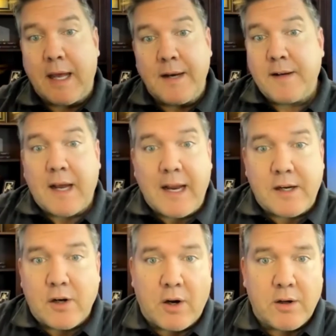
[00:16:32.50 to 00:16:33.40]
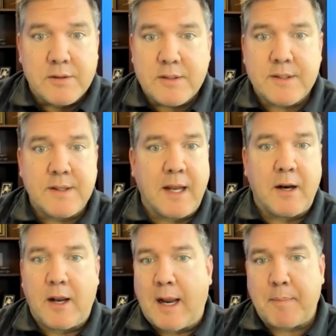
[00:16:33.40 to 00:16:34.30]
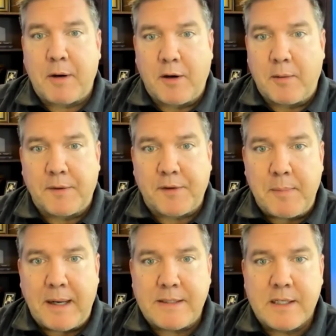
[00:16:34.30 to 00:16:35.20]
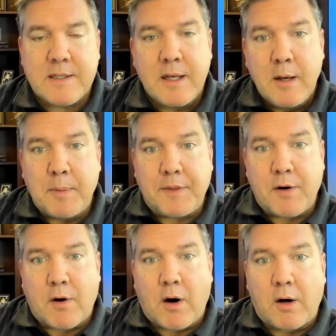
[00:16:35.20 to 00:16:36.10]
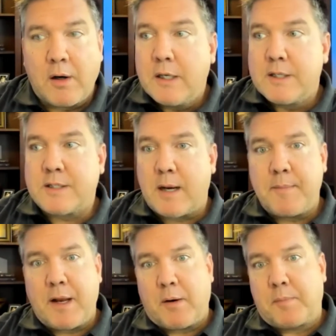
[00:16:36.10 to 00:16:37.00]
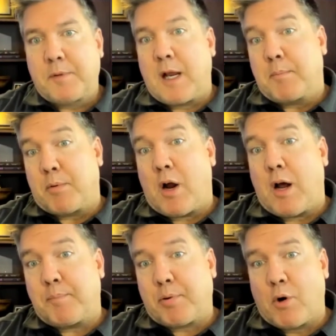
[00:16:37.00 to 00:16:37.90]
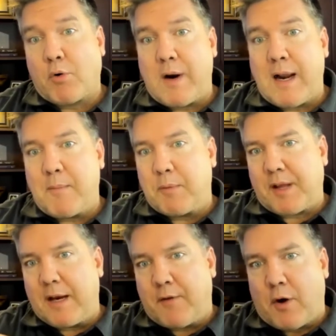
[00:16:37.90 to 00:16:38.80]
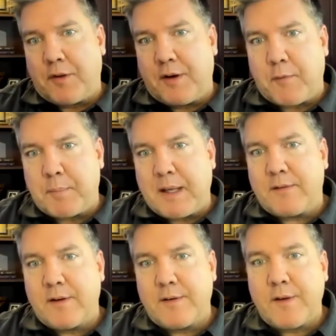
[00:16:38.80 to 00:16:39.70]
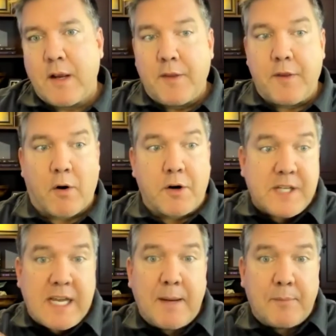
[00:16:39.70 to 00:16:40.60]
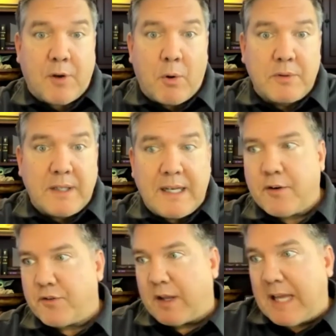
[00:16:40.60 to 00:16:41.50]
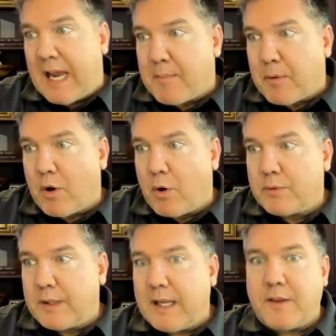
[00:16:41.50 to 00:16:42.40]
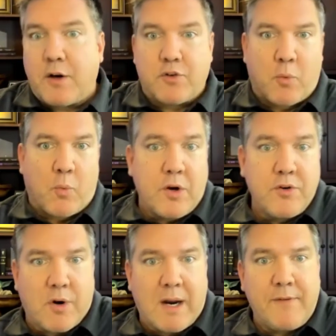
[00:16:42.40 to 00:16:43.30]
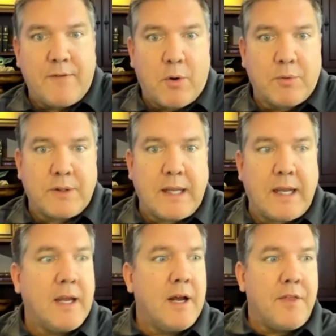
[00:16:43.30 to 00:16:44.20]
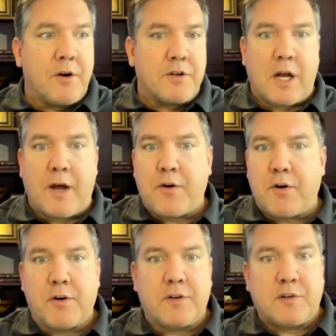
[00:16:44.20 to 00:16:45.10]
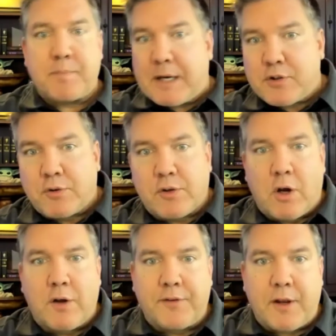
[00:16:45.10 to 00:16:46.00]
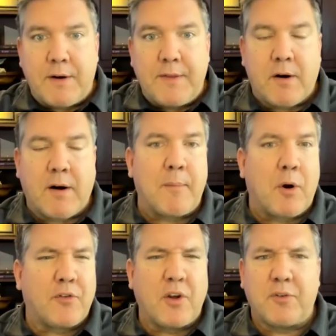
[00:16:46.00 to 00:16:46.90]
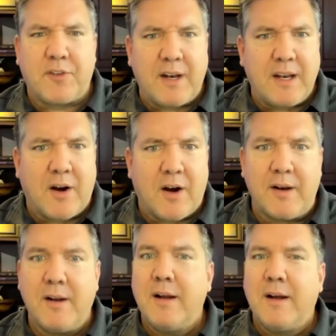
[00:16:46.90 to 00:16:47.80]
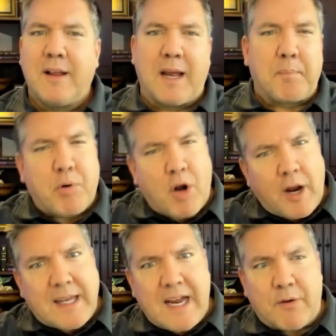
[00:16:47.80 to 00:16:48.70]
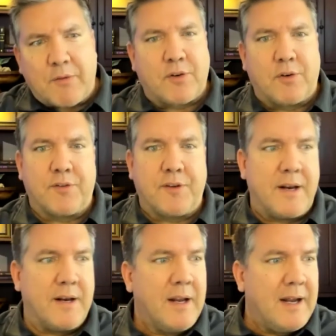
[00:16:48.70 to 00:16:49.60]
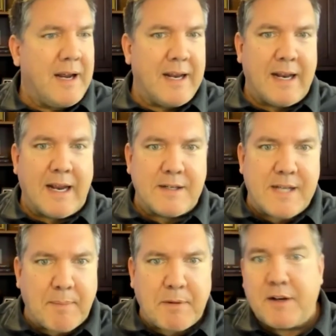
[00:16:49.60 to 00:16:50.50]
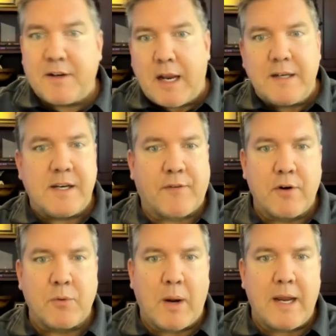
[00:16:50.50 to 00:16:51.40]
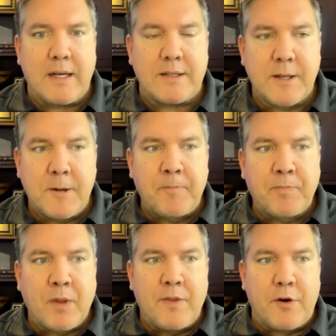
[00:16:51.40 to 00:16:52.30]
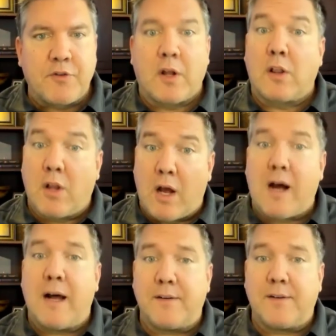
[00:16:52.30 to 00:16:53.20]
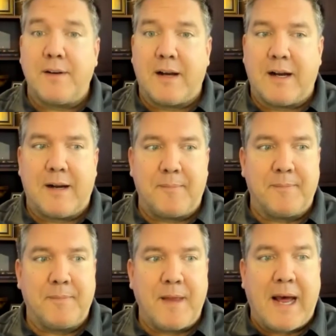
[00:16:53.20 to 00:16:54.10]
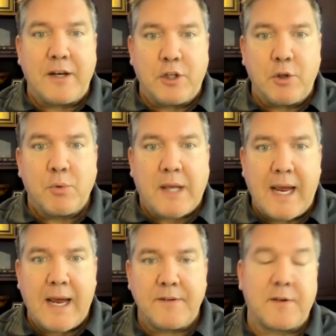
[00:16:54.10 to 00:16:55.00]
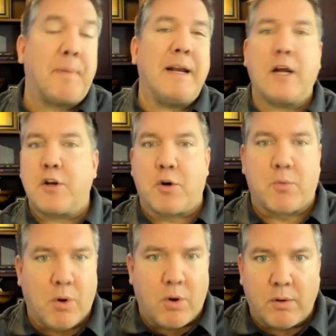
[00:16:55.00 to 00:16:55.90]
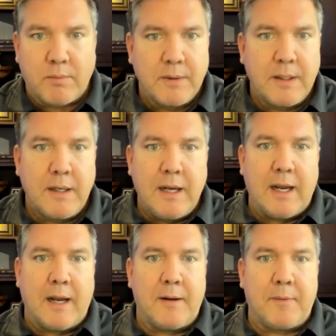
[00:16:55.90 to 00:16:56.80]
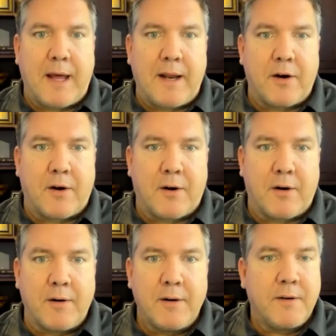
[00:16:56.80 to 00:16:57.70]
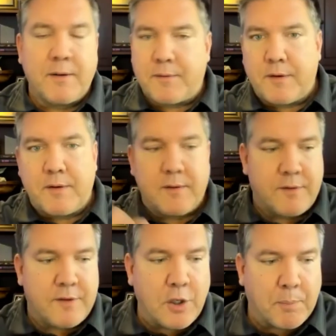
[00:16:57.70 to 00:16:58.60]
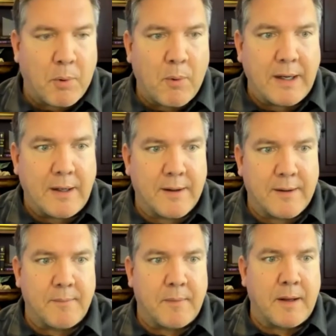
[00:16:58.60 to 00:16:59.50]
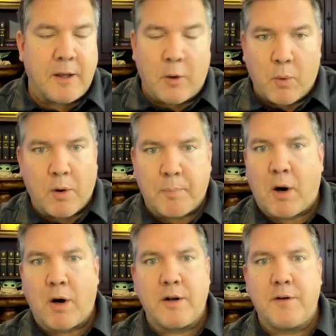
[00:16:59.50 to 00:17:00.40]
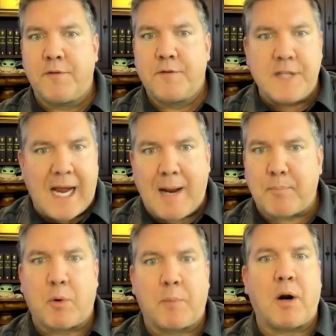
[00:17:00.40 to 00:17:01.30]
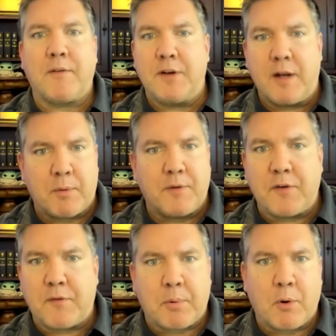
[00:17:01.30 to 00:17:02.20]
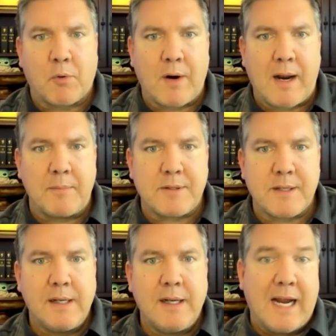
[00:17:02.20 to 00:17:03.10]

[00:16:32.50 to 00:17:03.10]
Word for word: NDI calls that happen on a monthly basis, but there are some that are kind of broad program with kind of all the different pieces. There are Teams only. There's a Yammer only. There's a OneDrive only. There's other special calls that are in there. I'm also sitting on like product councils and tapped in different ways. There's a lot that you can, depending on your role, that are, to your point, we're part of TAP, we're part of a number of different programs